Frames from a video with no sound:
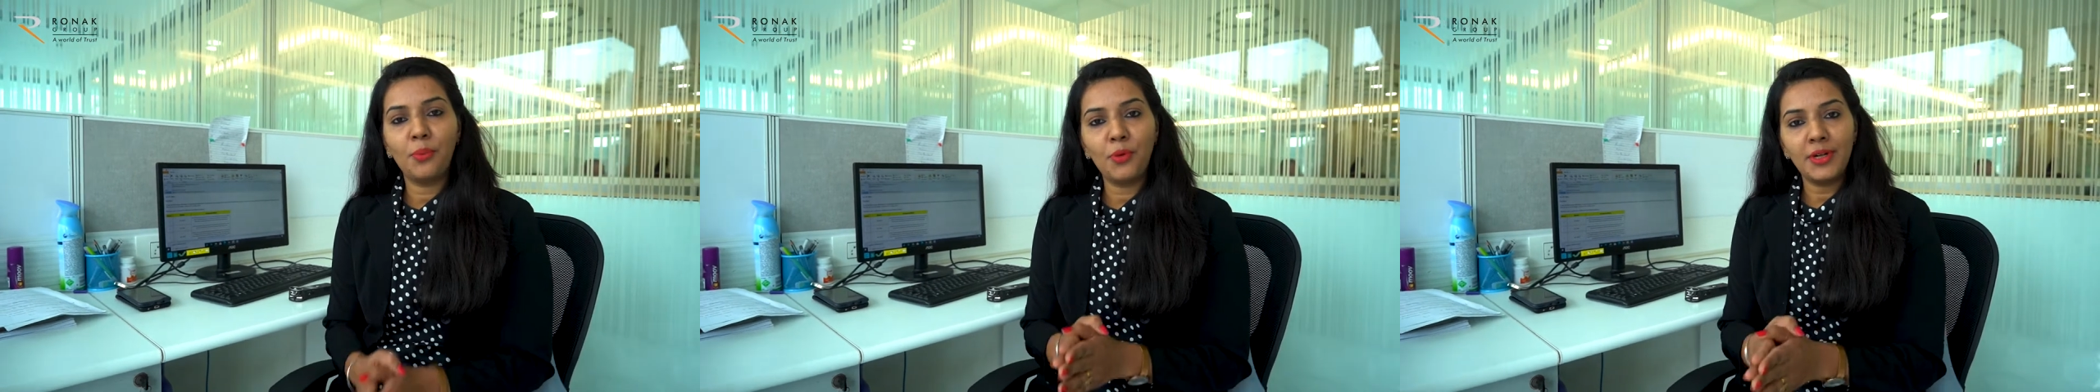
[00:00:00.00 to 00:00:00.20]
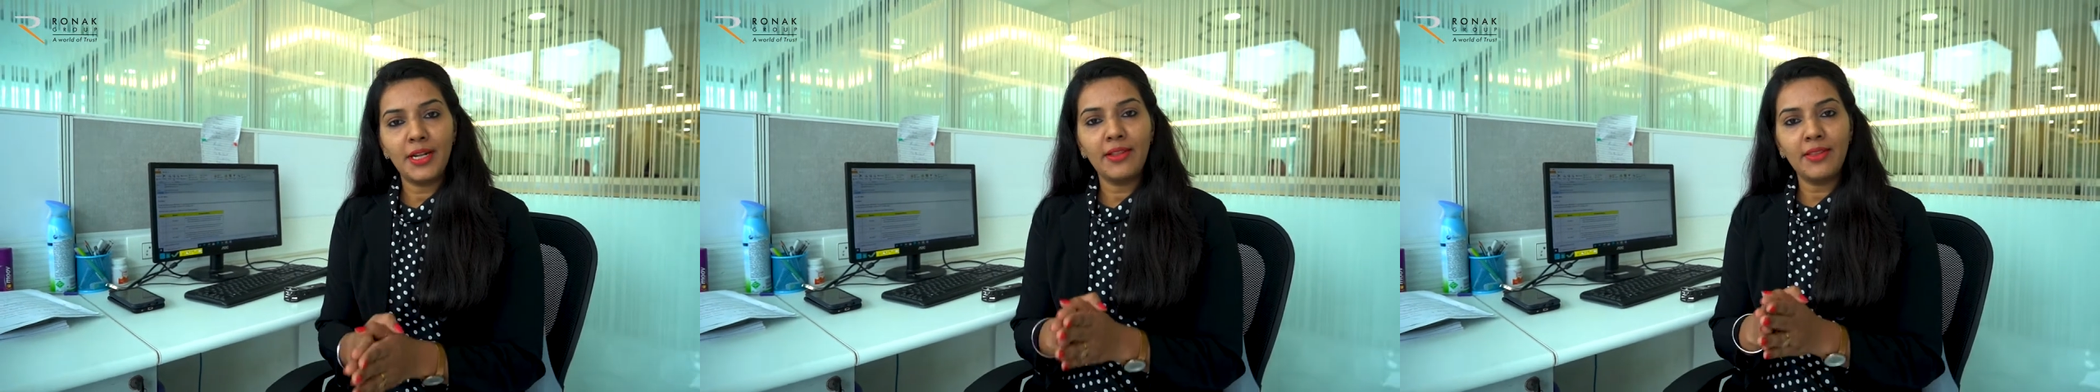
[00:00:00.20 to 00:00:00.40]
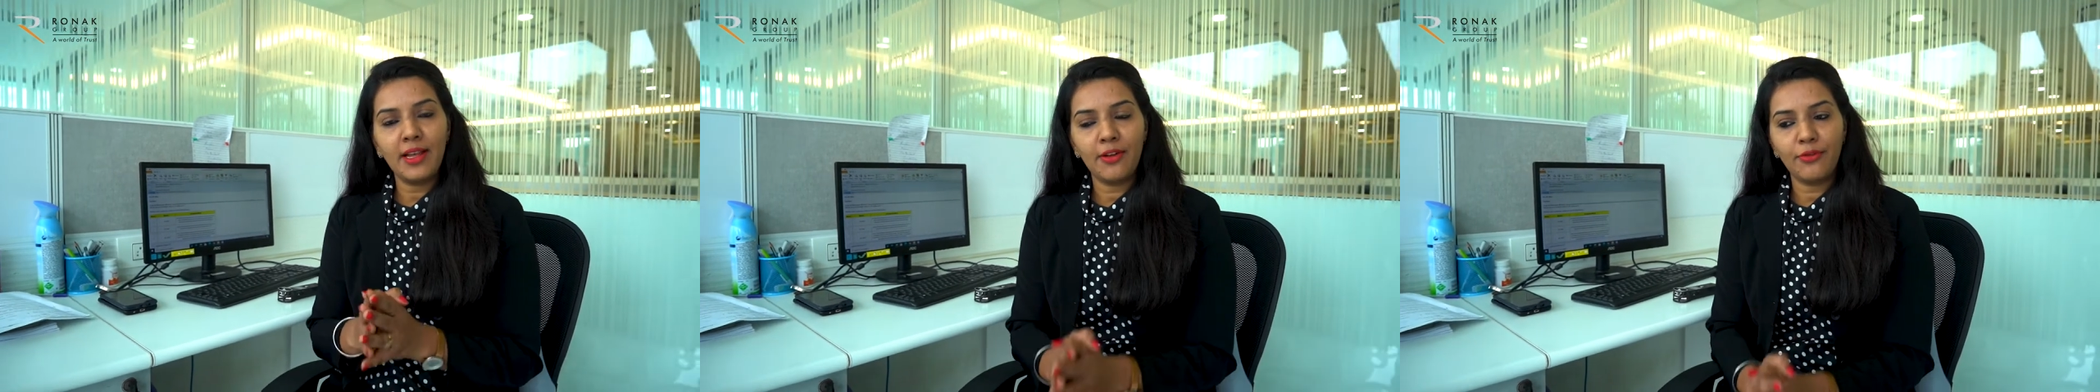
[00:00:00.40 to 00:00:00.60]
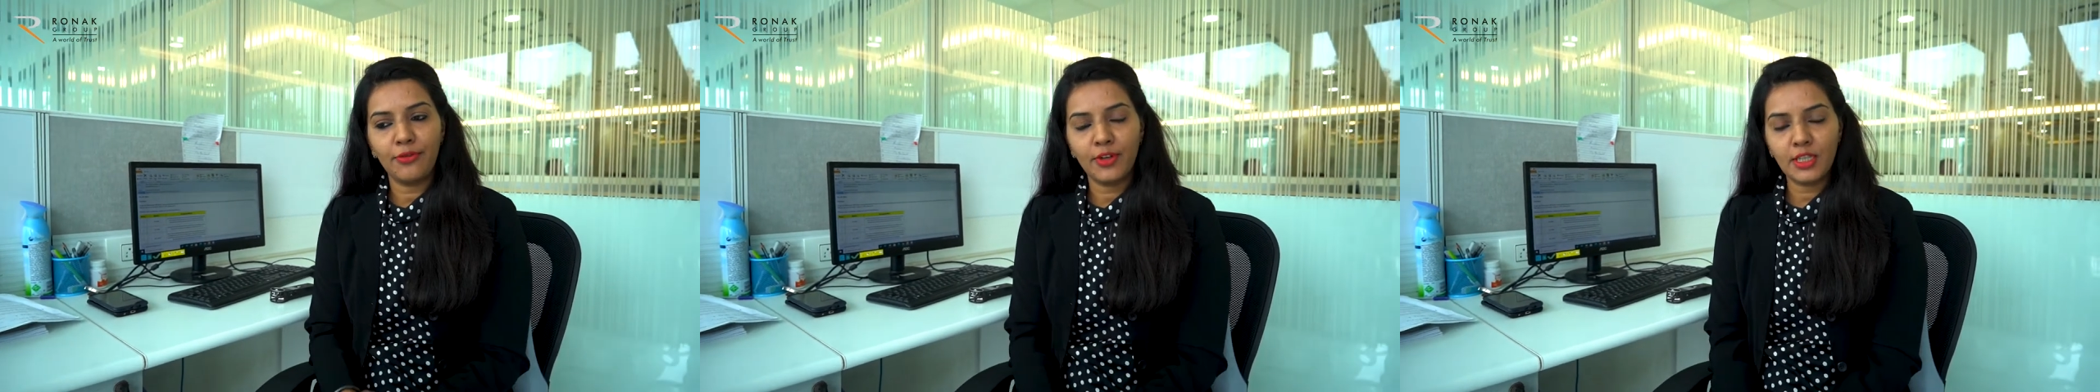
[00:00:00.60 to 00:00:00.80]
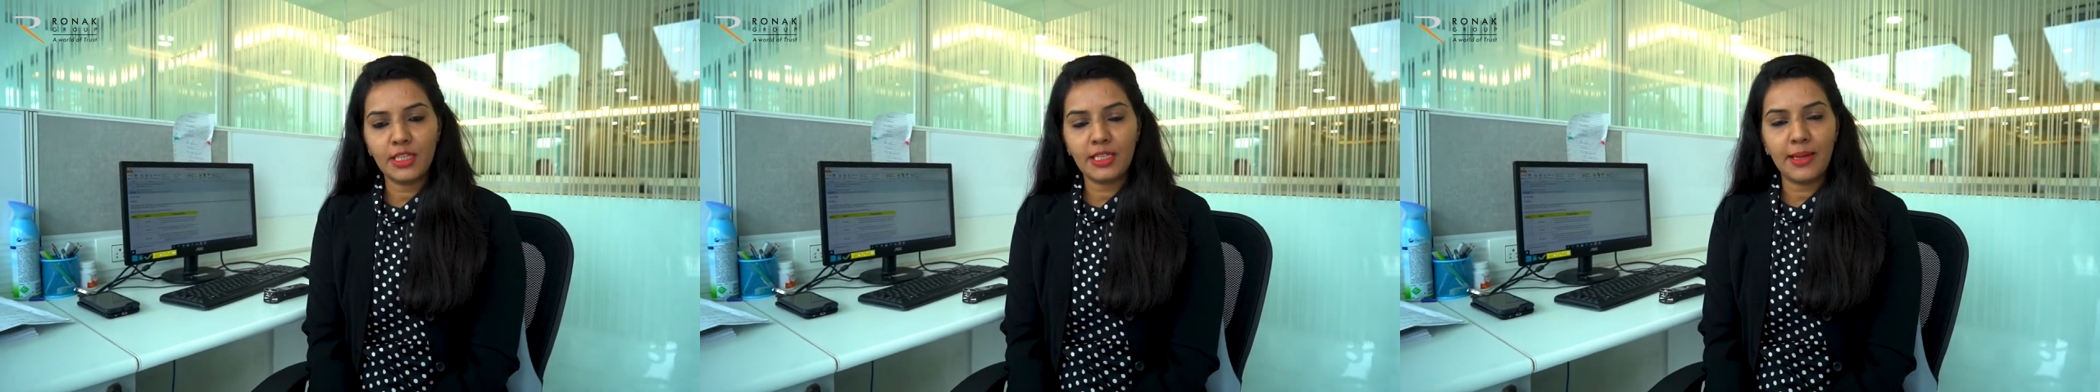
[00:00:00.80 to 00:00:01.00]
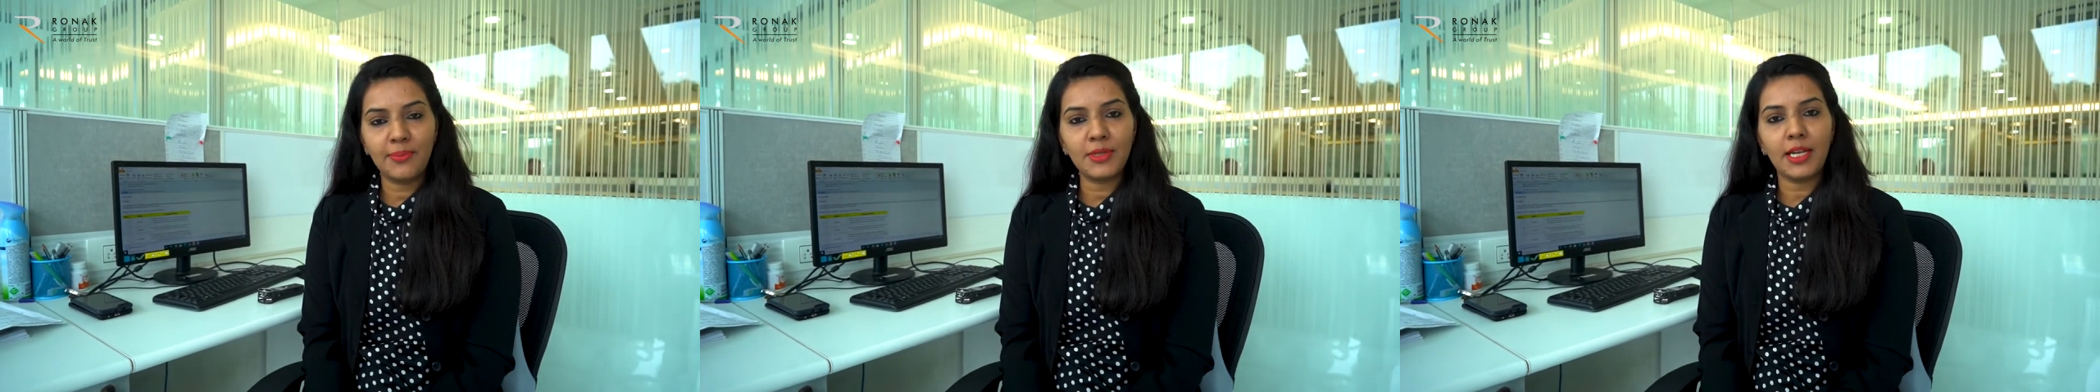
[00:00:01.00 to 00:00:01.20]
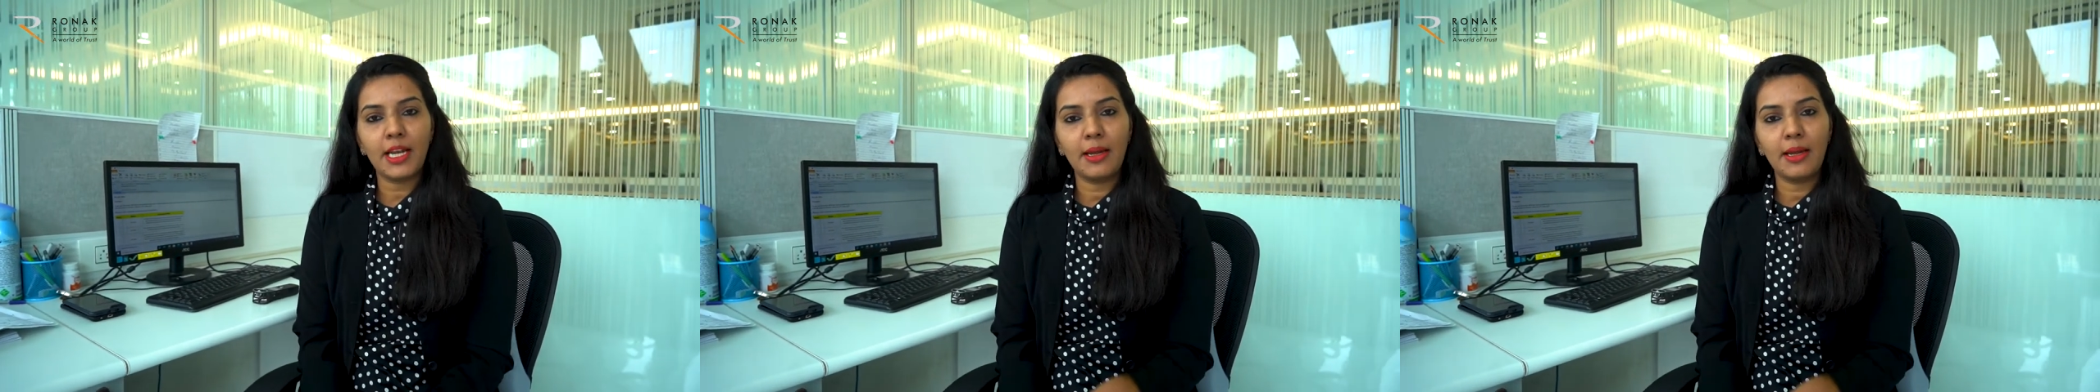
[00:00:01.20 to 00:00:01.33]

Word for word: put in their footsteps